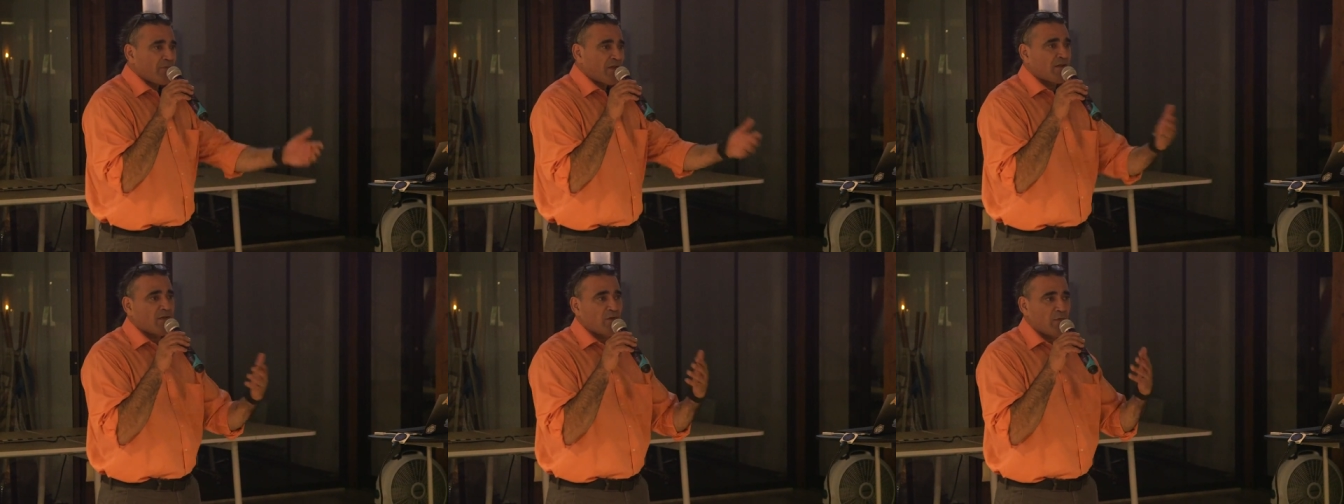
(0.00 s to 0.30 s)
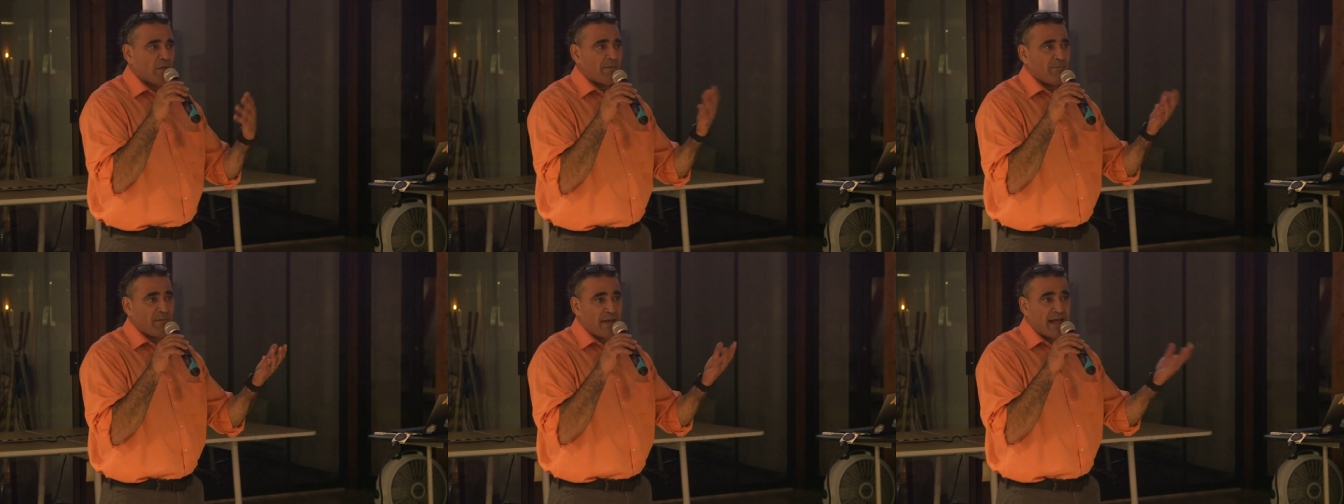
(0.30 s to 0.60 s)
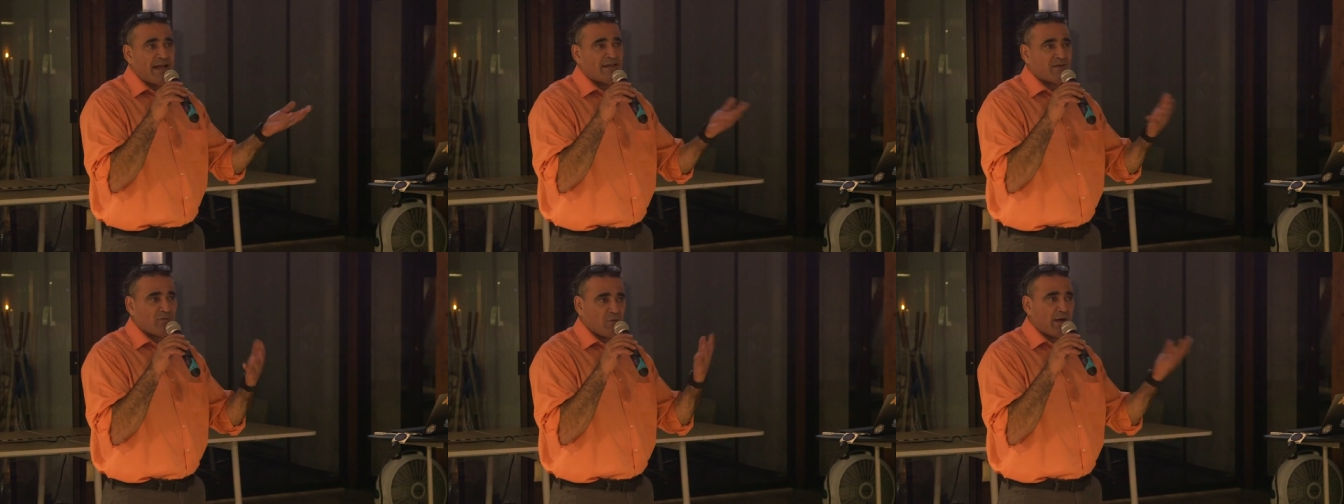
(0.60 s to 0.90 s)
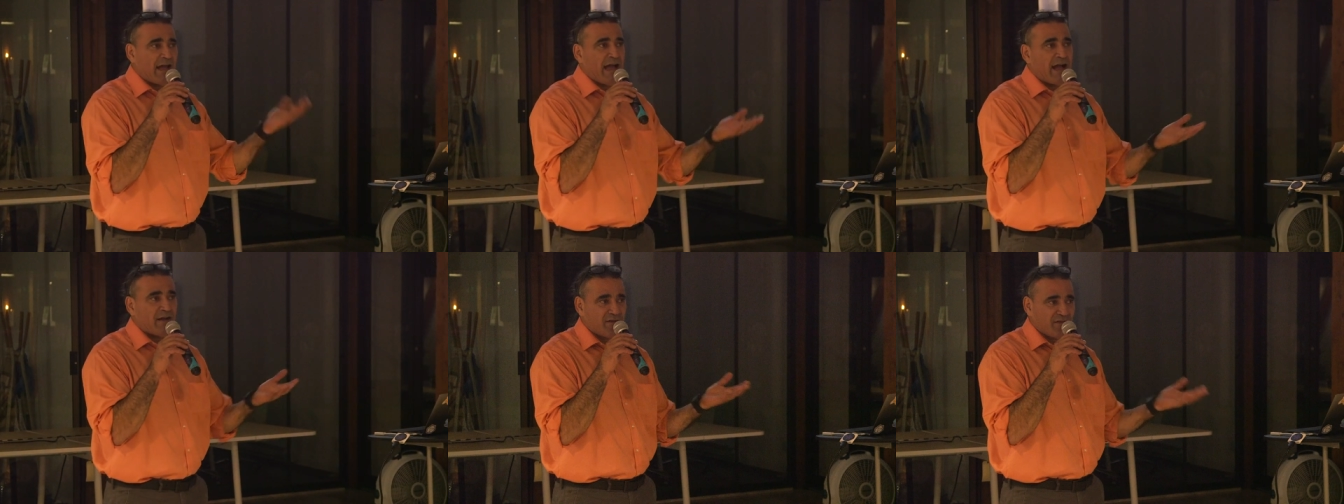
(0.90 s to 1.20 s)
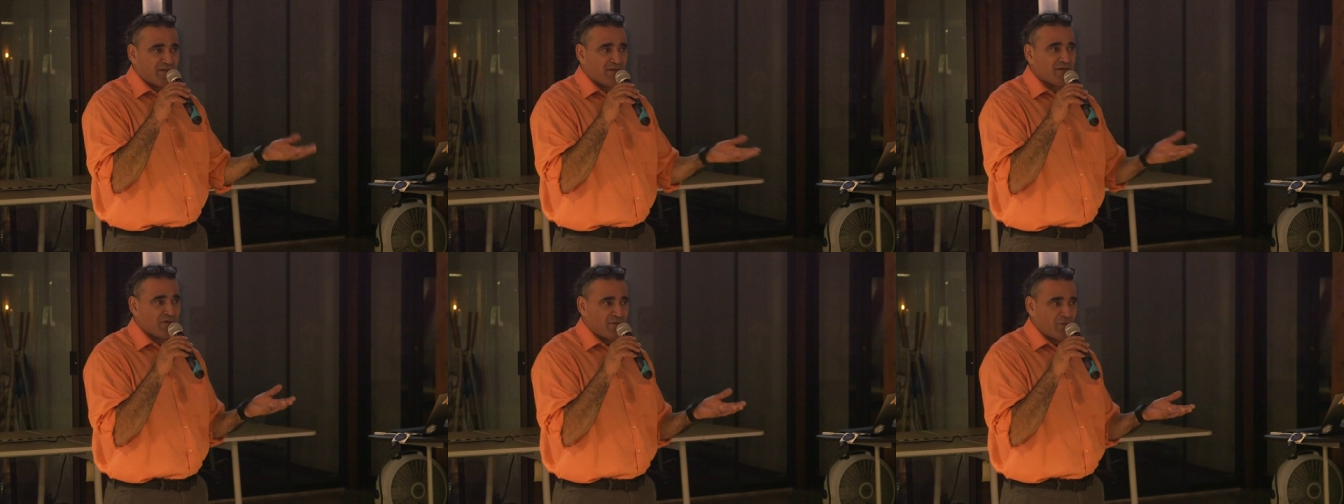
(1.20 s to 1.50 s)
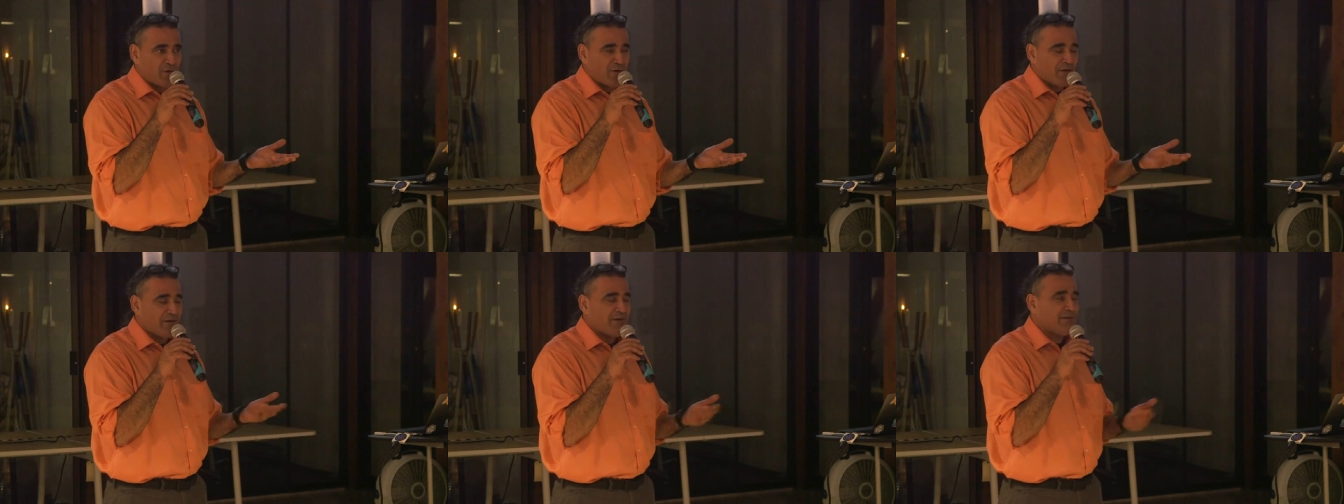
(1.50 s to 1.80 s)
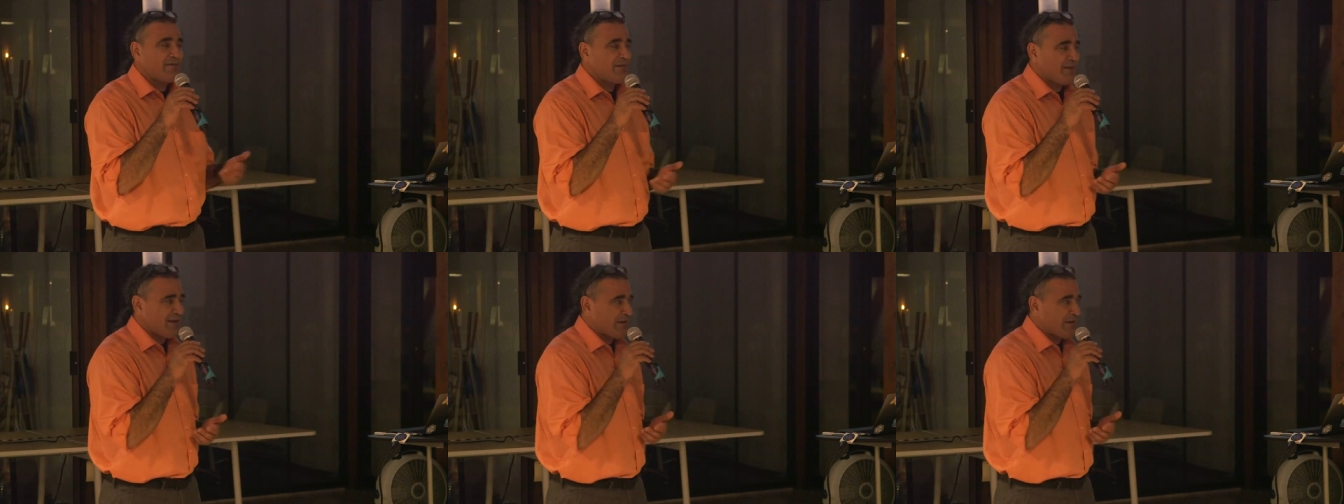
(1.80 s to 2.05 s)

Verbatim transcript: And you may ask, well, how does this work?